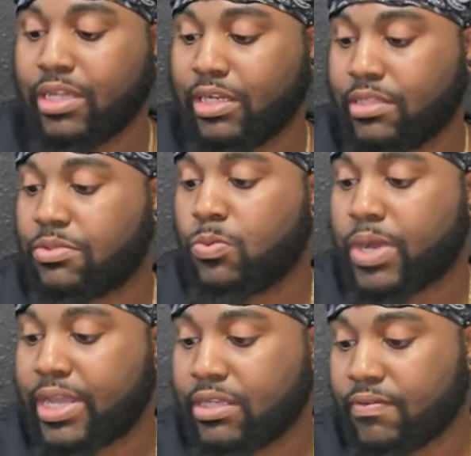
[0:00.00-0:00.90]
it is
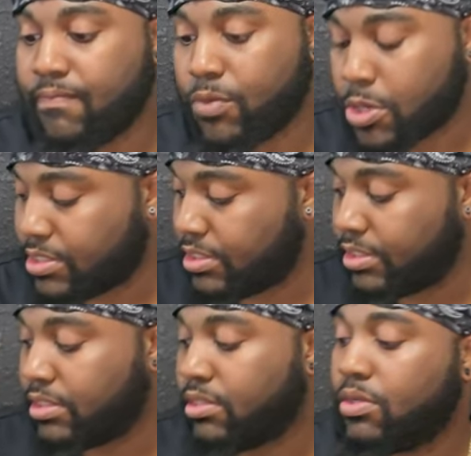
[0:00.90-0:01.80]
white,
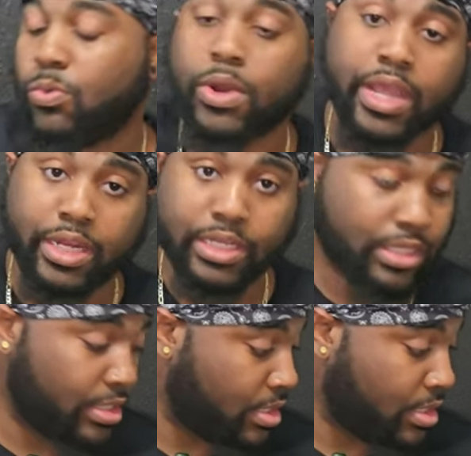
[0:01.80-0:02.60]
varsity, red.